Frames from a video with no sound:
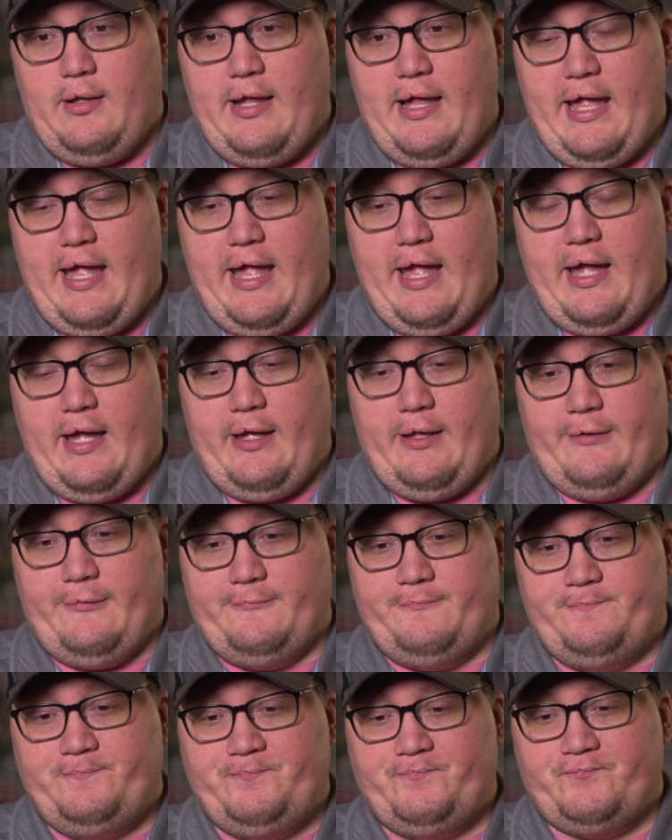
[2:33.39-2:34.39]

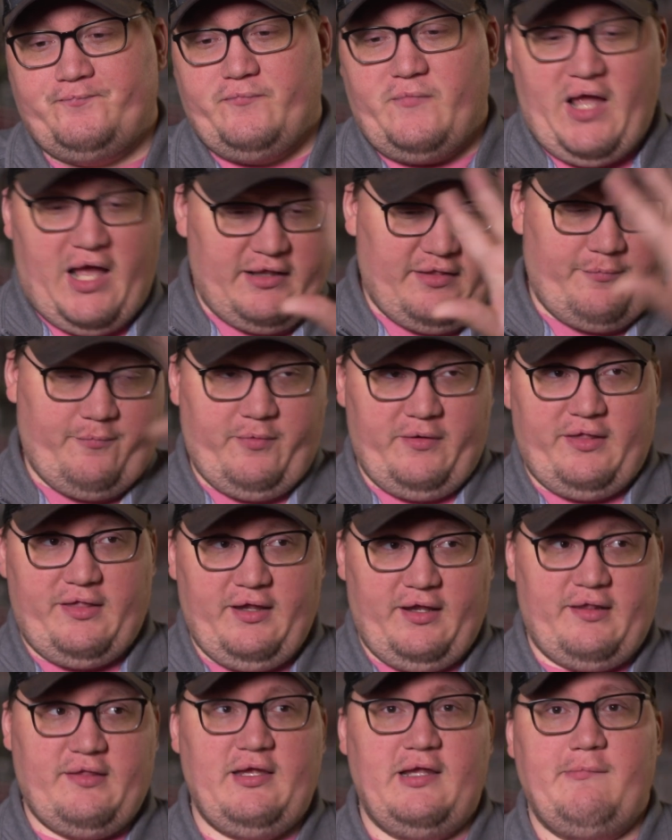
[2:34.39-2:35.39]
And that's with
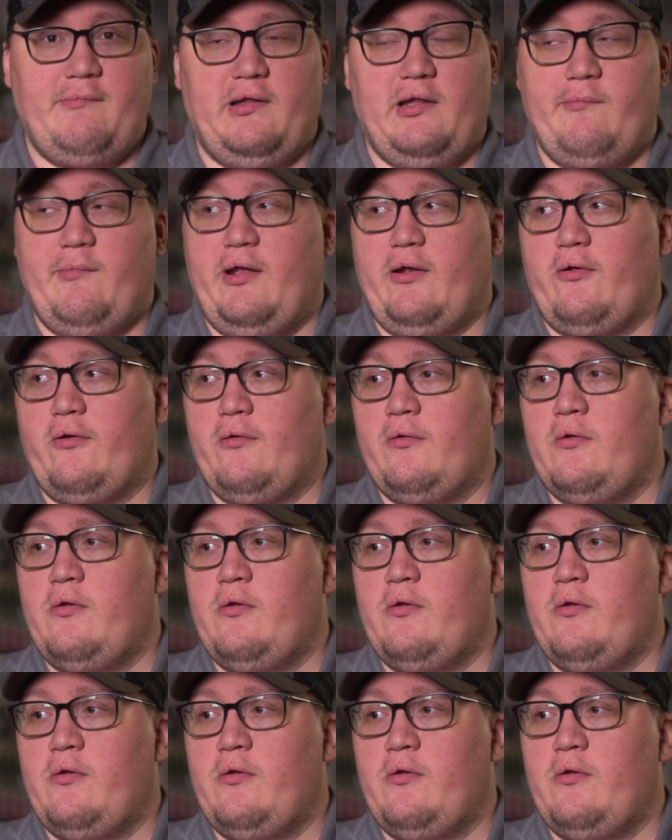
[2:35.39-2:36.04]
16 millimeter.